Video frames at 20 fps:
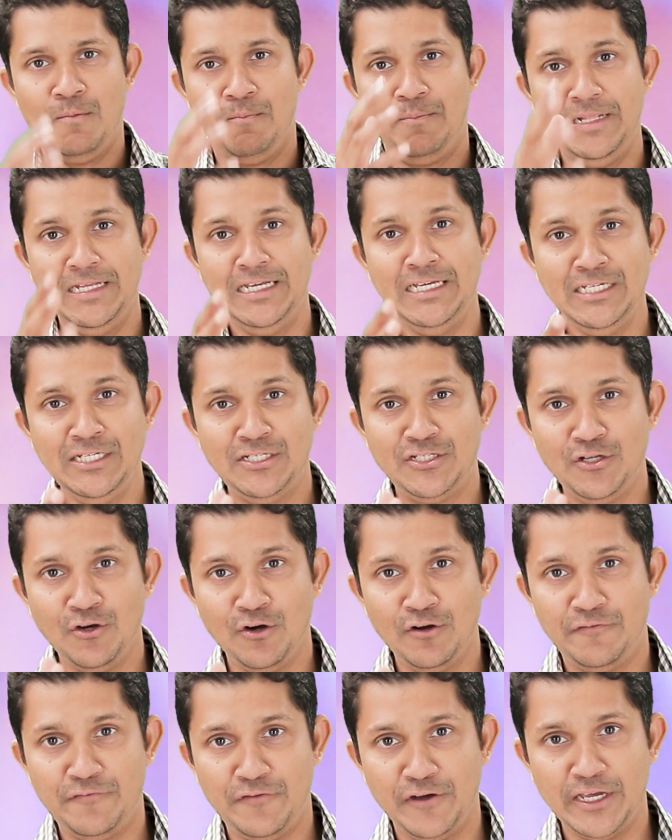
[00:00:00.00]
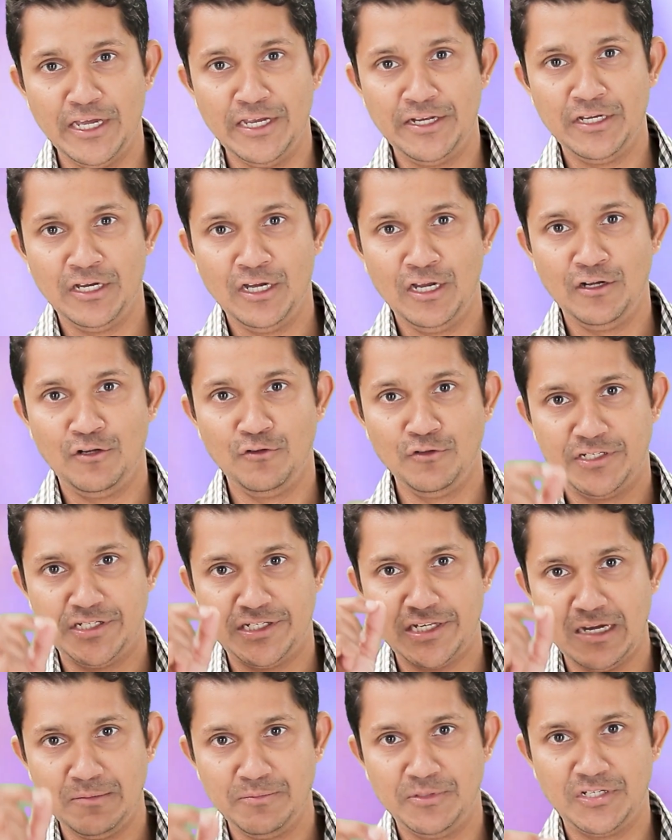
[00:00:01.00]
Please don't forget to
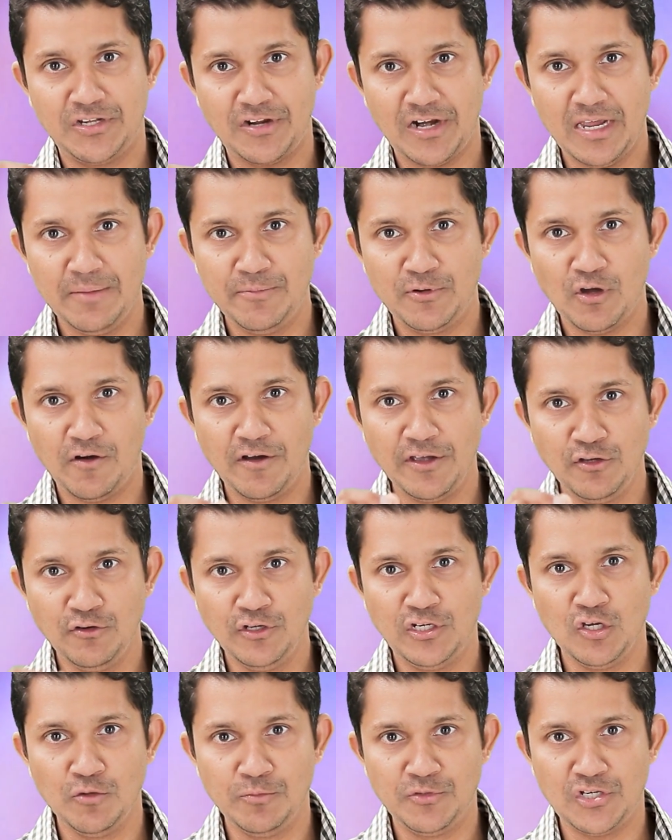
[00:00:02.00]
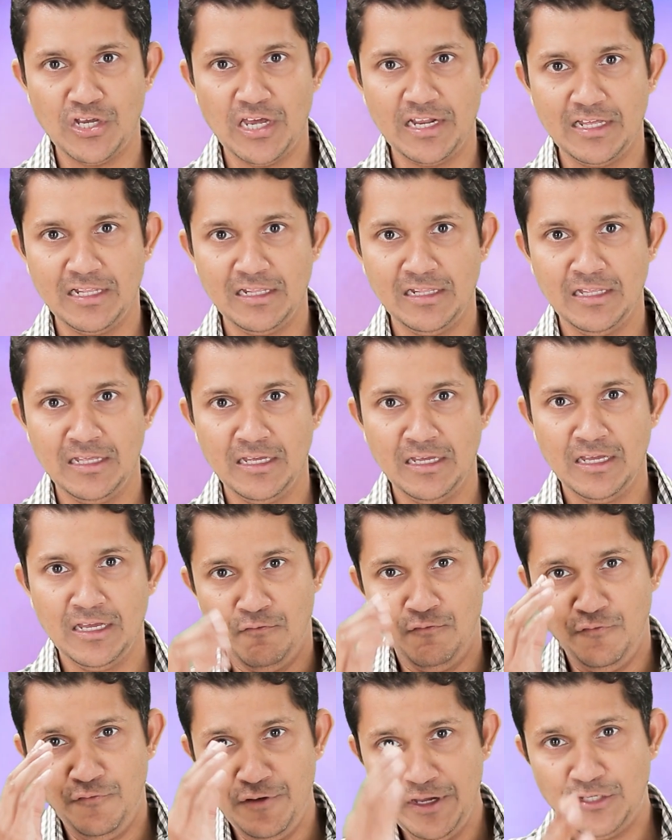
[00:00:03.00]
subscribe to our YouTube channel,
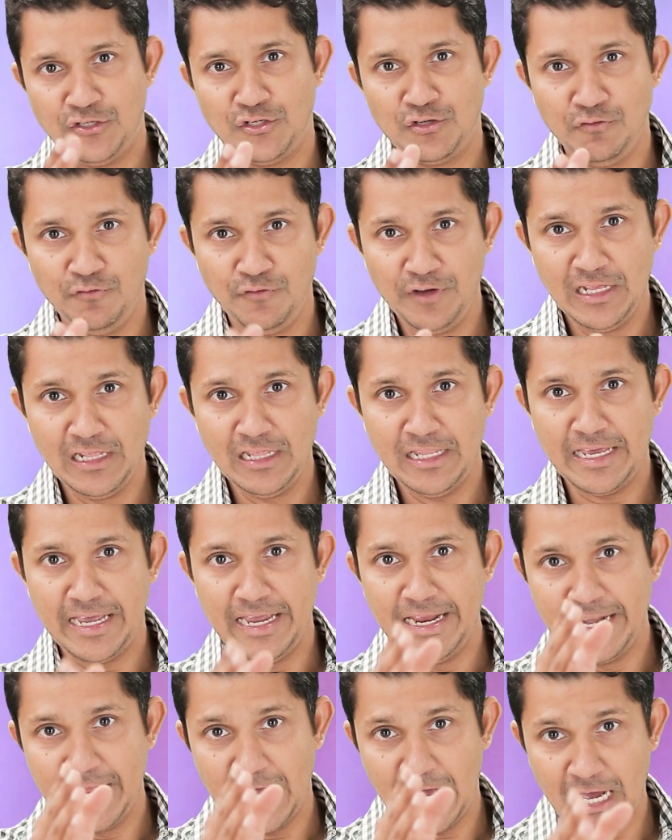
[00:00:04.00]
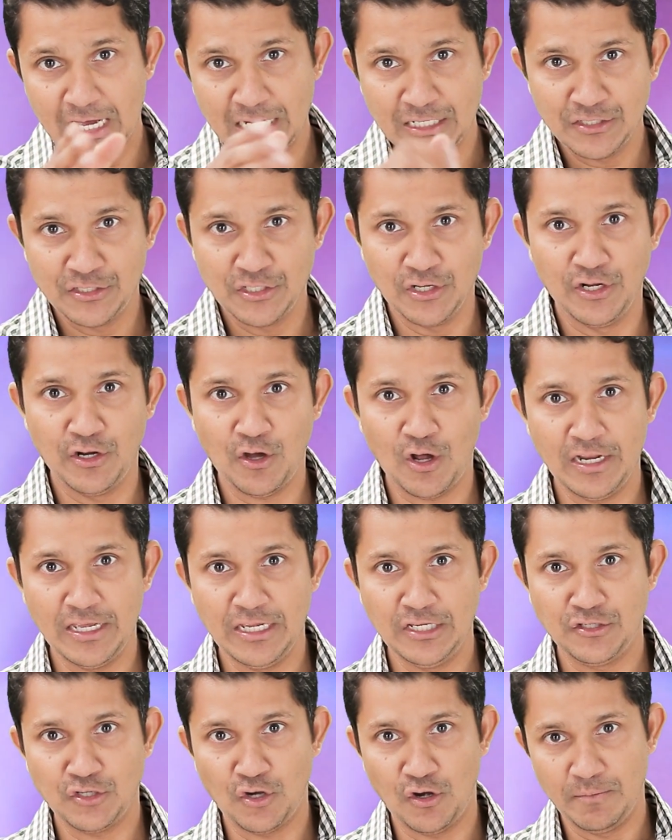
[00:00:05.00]
which will enhance your
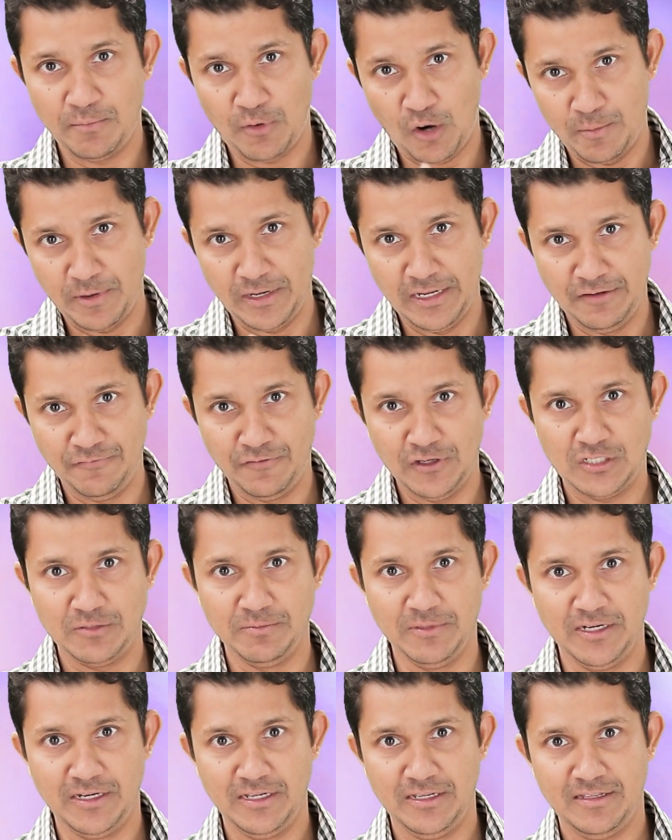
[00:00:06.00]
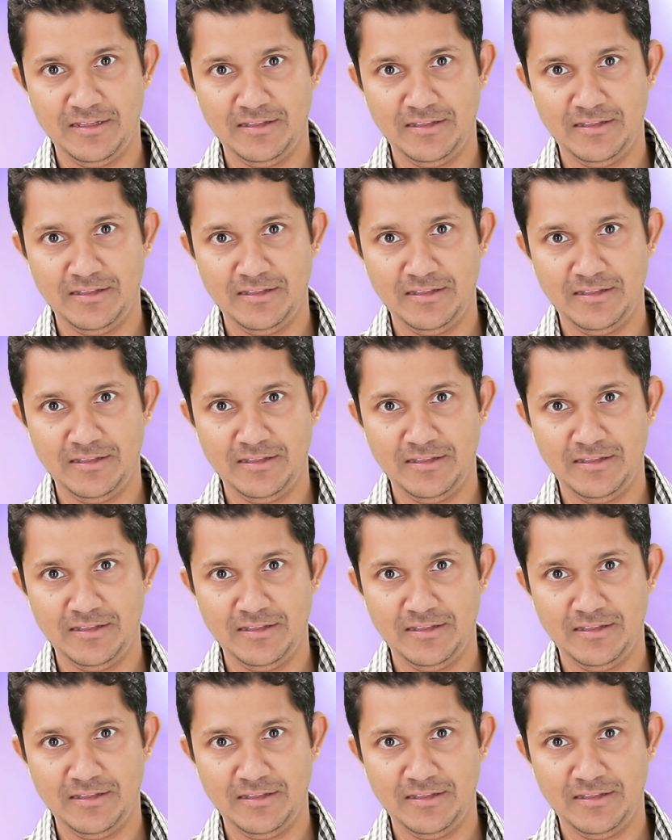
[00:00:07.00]
knowledge on property investment.